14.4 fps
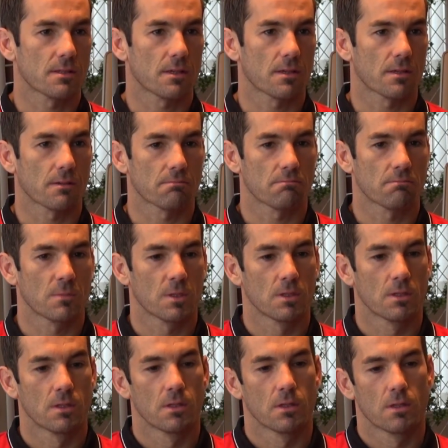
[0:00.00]
Um,
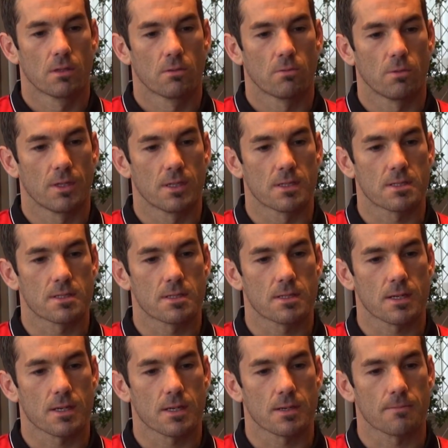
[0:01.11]
we just,
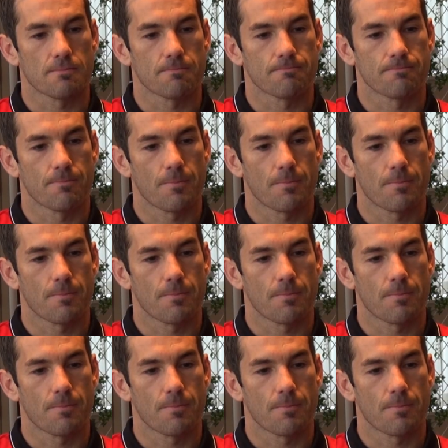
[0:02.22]
um,